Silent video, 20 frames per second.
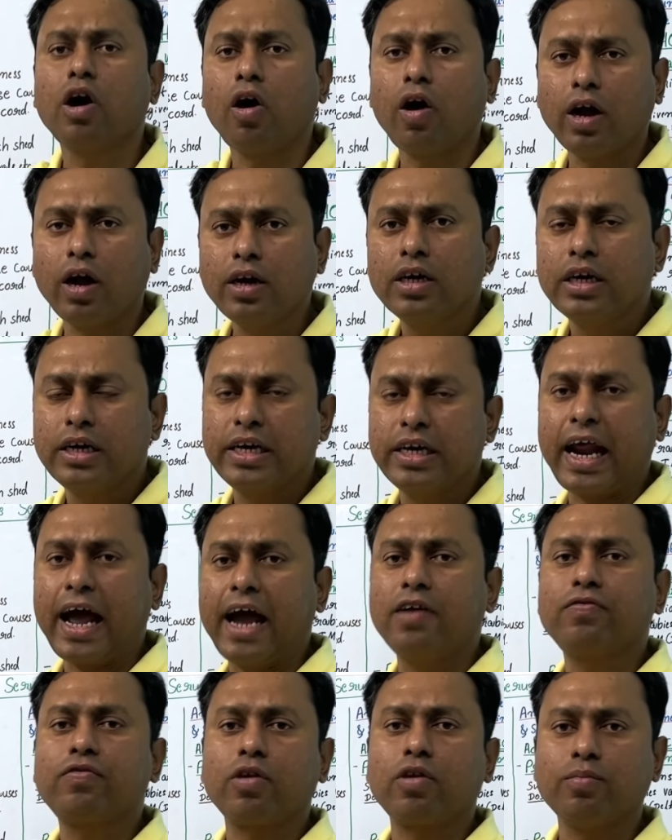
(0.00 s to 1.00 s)
or
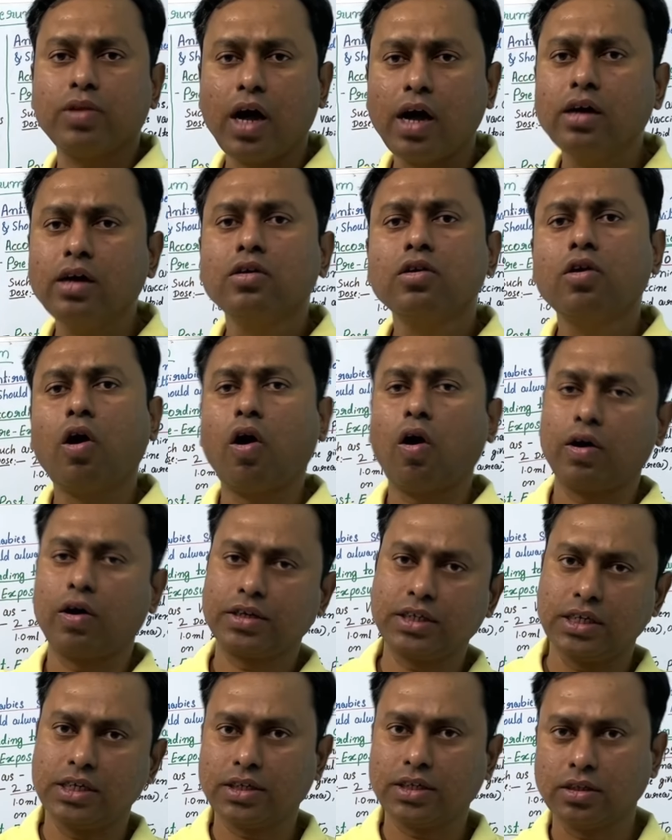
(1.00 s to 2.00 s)
derived from the
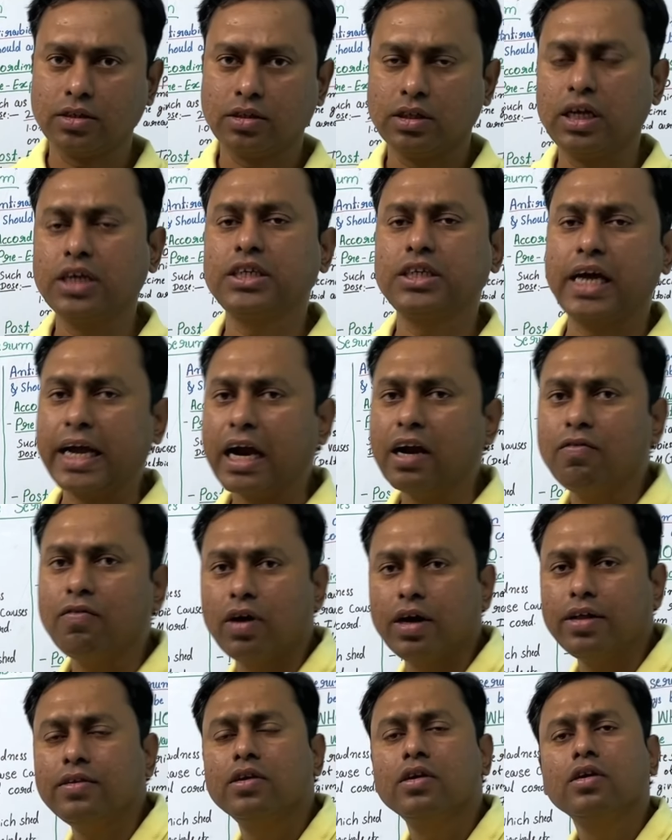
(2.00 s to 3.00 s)
horses. The second
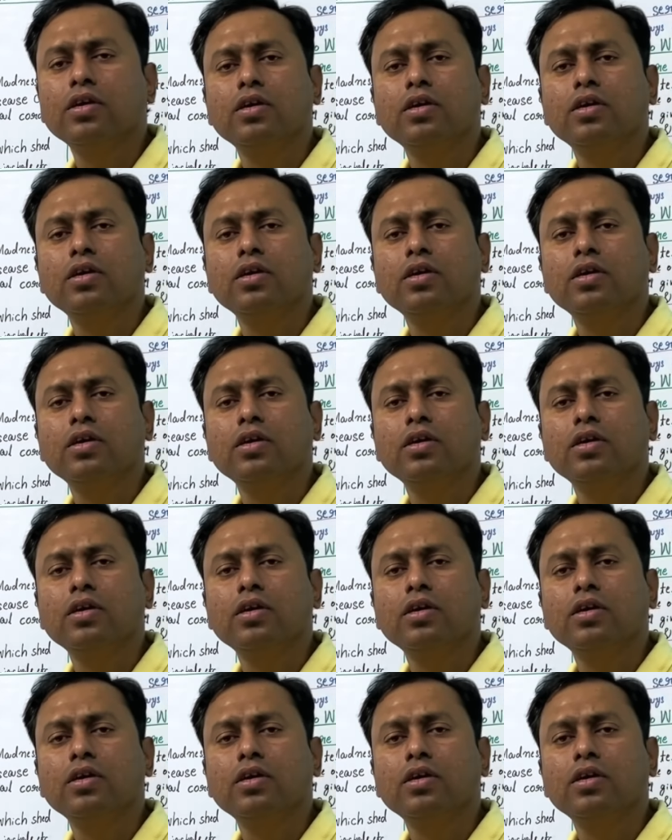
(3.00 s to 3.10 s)
one,